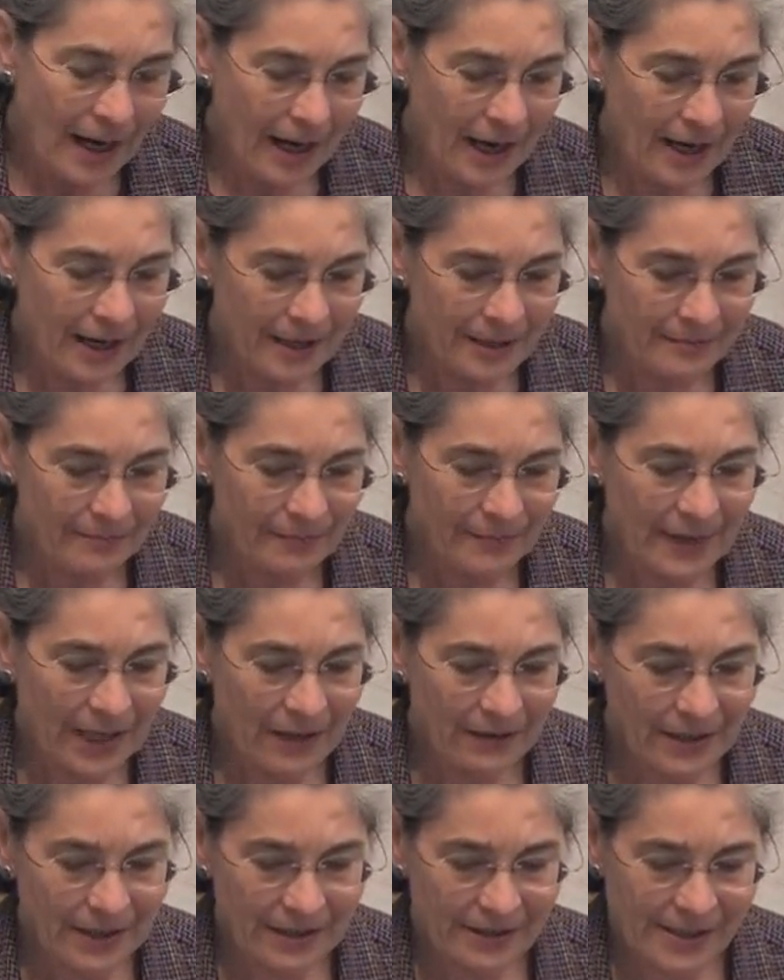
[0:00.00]
Um,
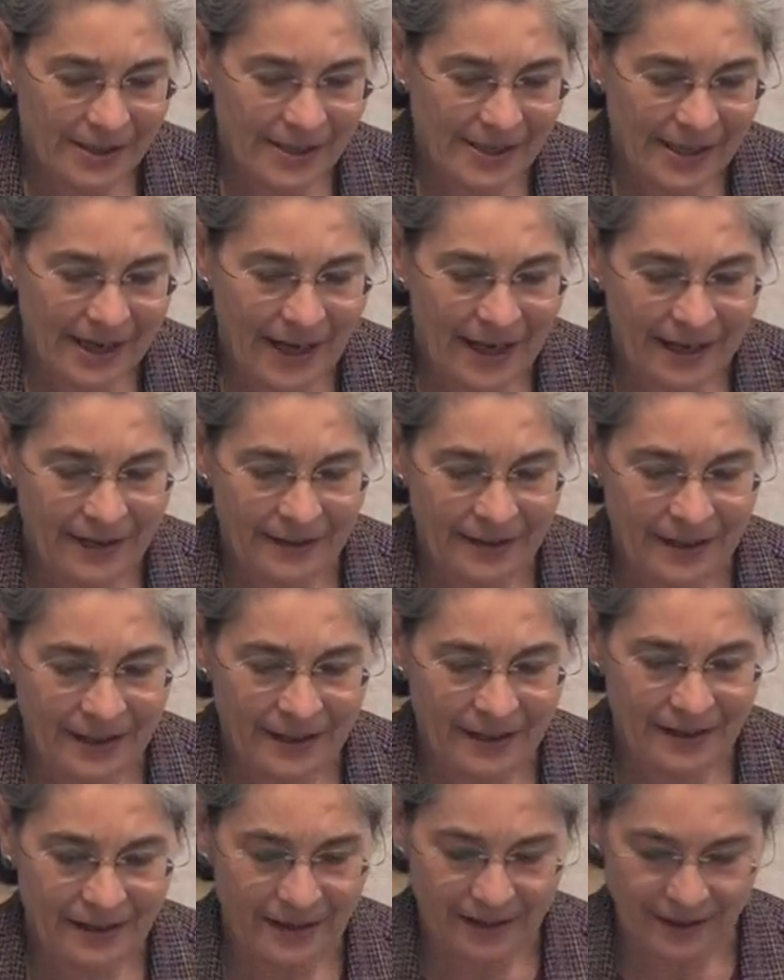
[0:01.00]
now I'll say
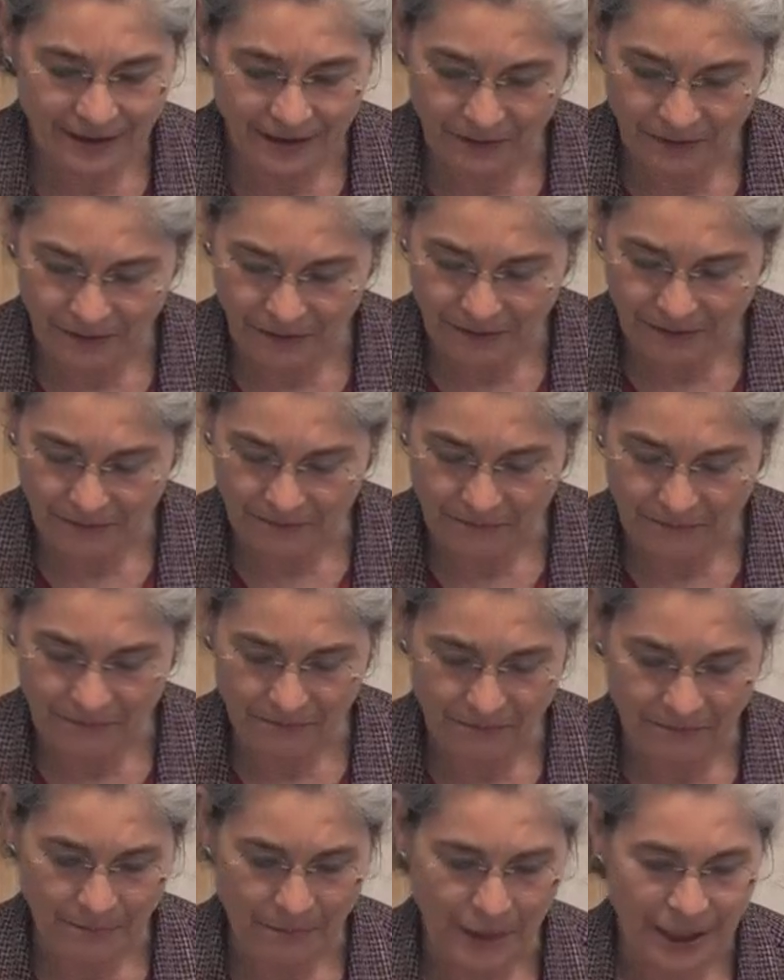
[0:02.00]
that
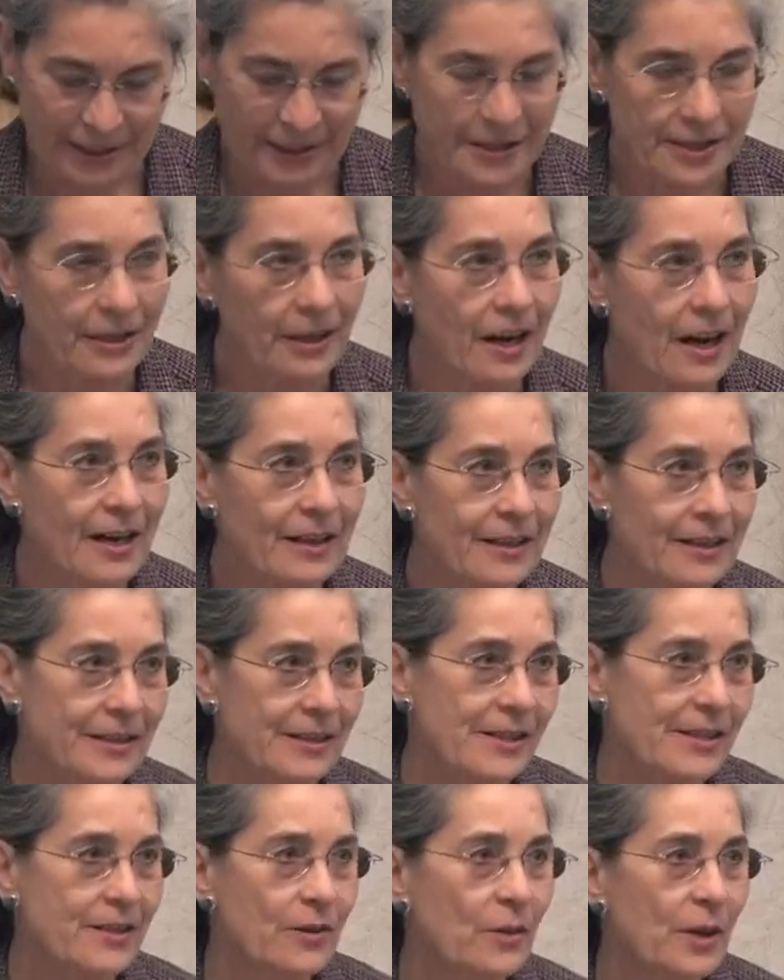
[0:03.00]
my talk
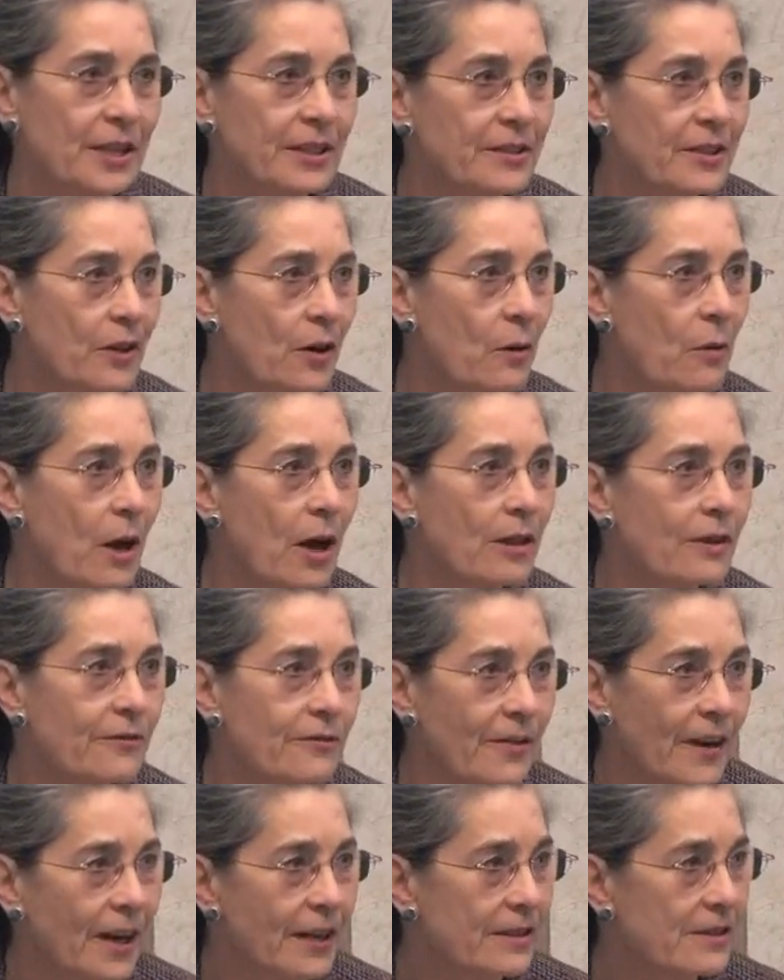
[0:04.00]
is going to
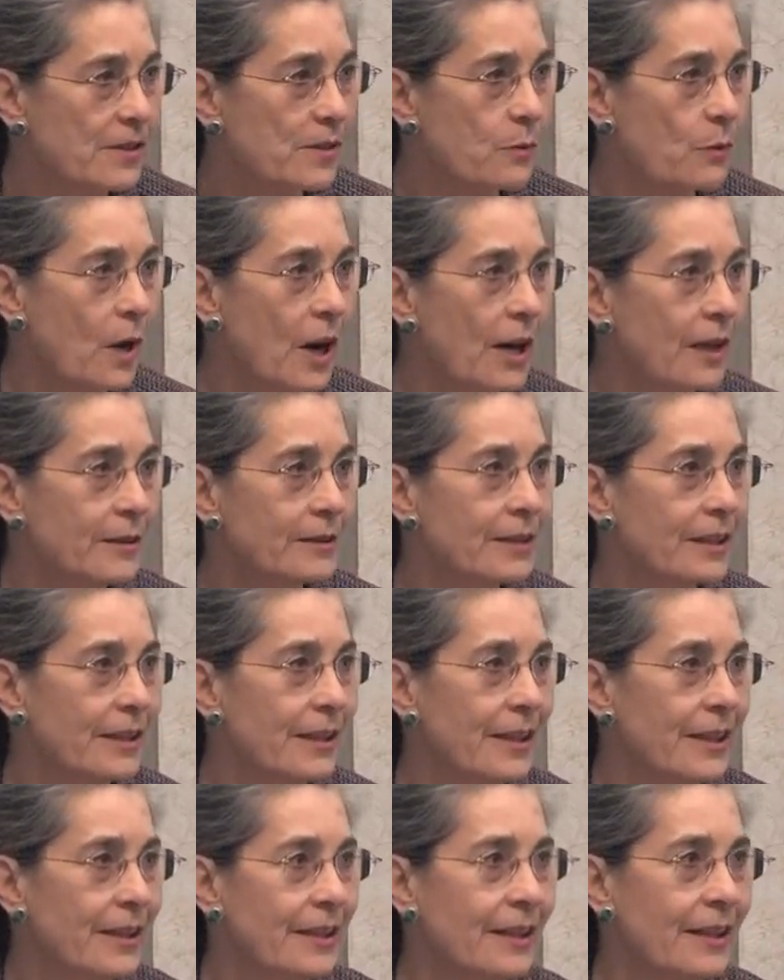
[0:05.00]
qualify as
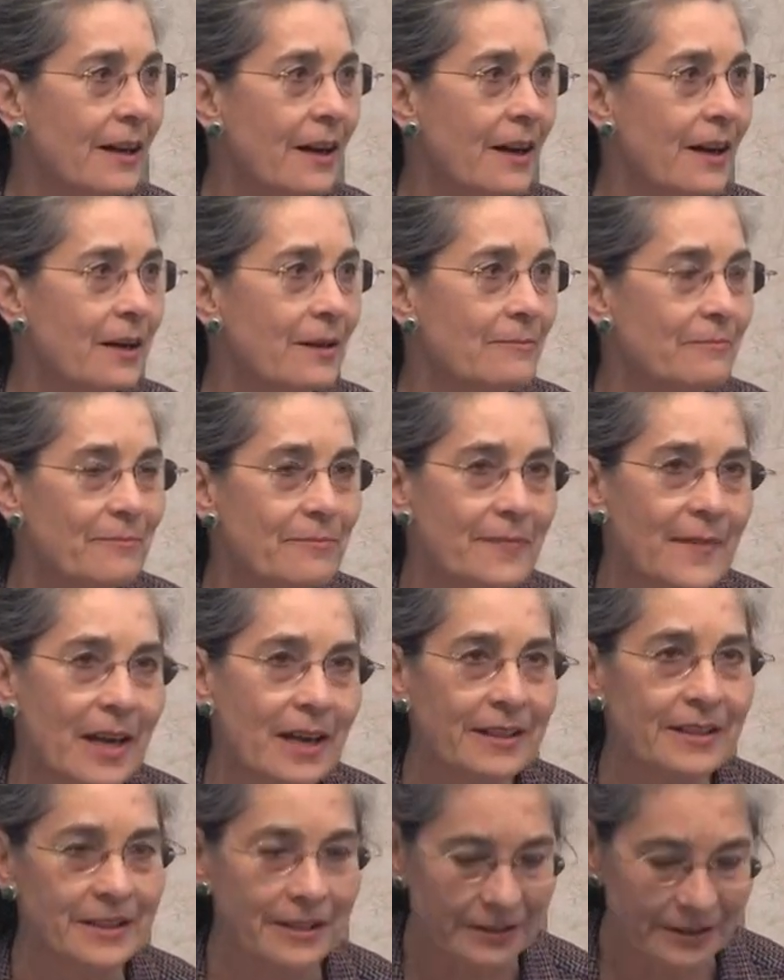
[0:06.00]
wildly um,
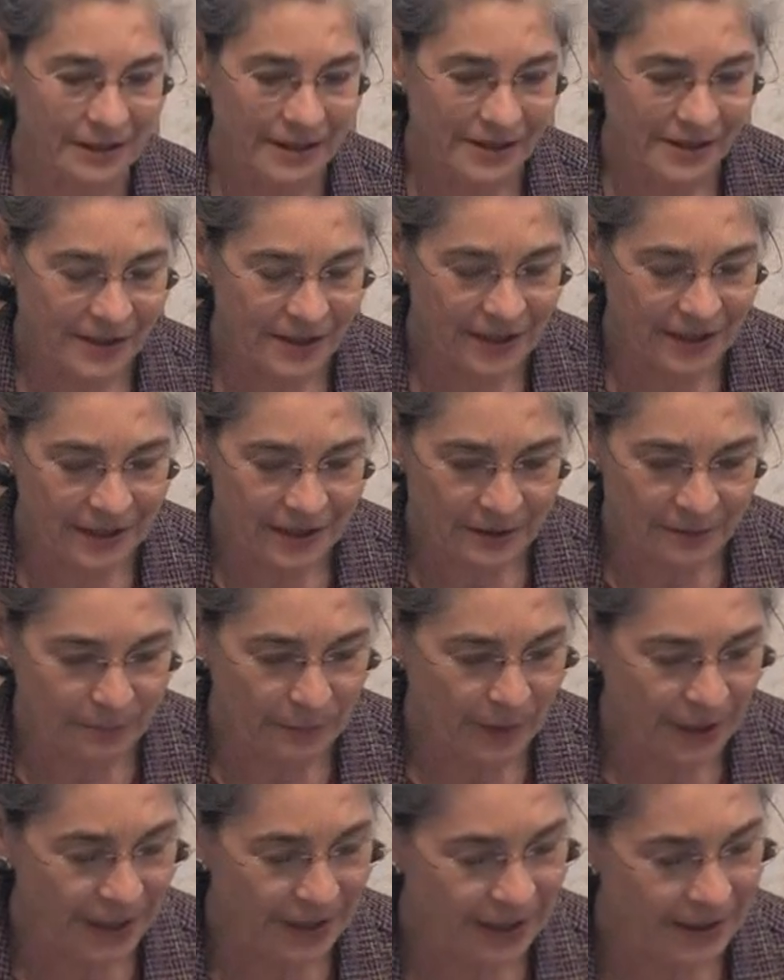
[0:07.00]
idealistic
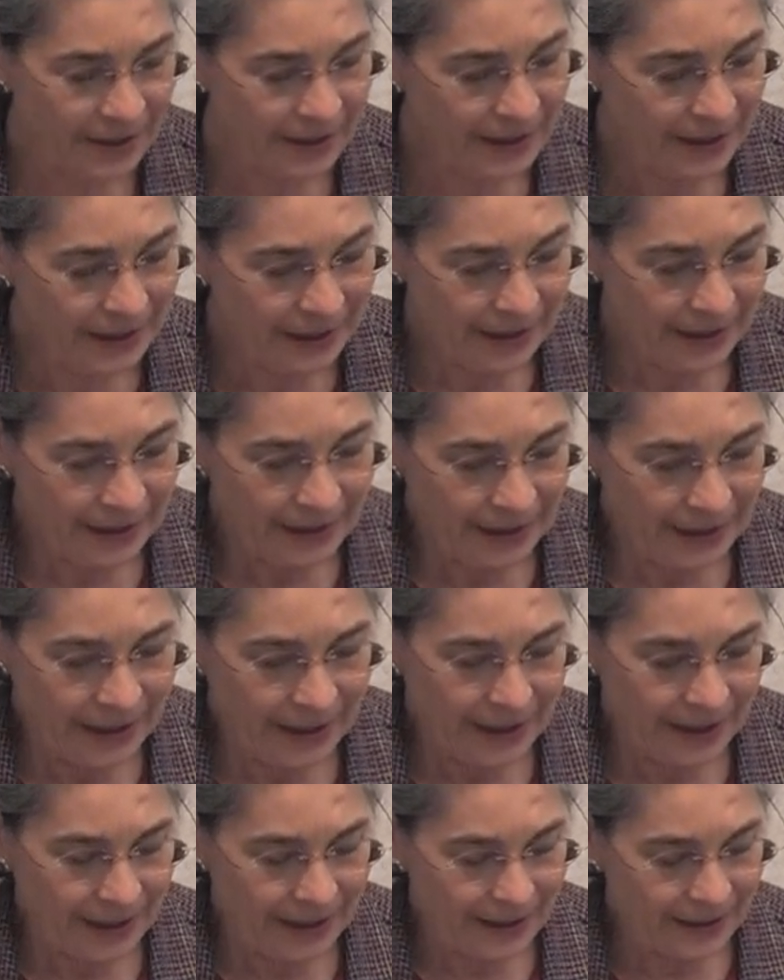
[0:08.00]
by
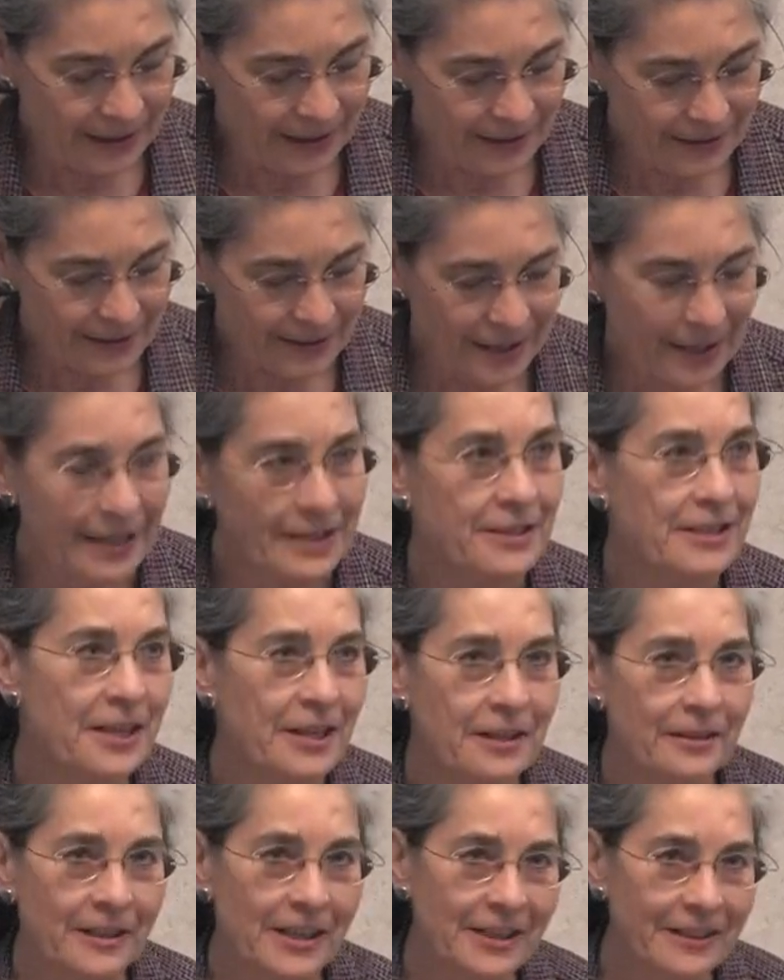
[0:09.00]
uh,
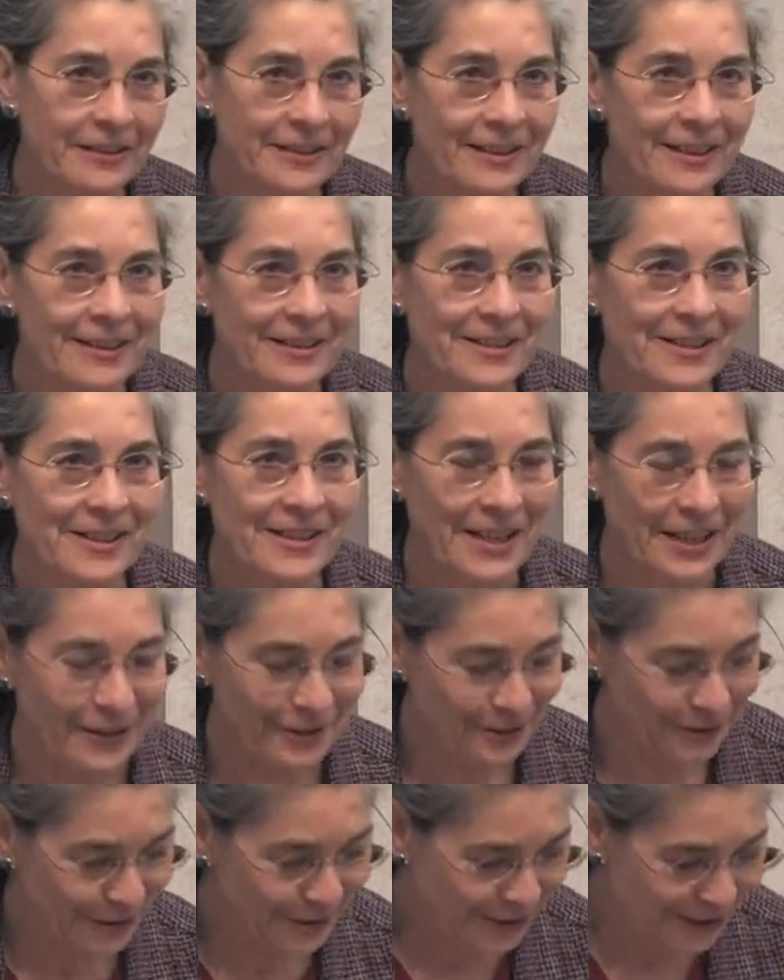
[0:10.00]
Tainterian
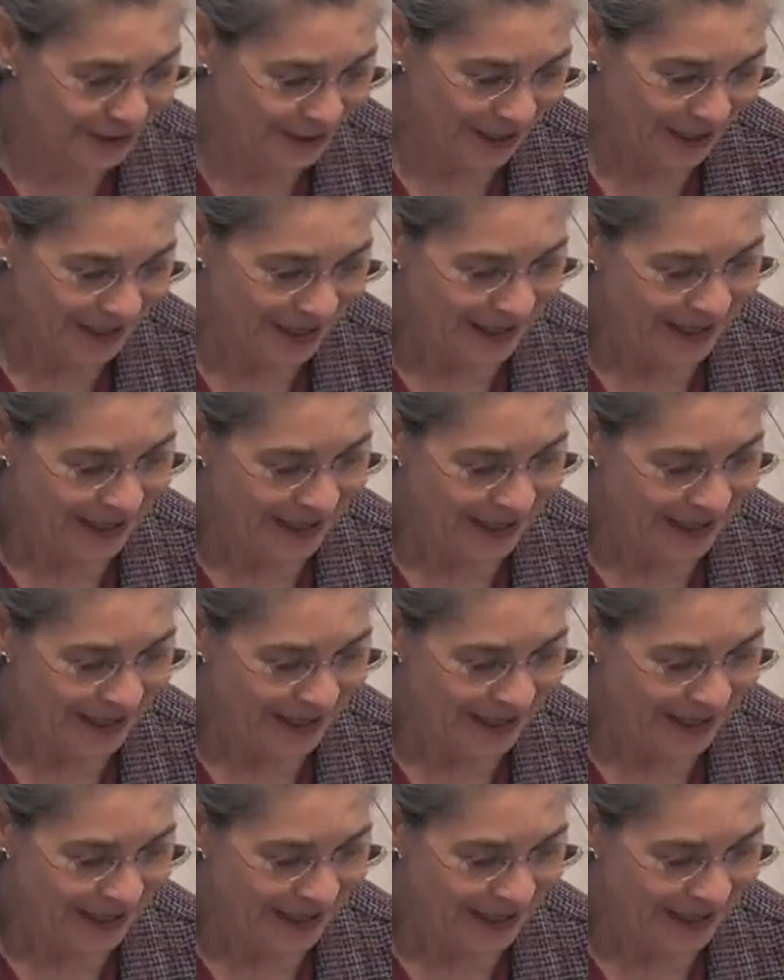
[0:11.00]
standards.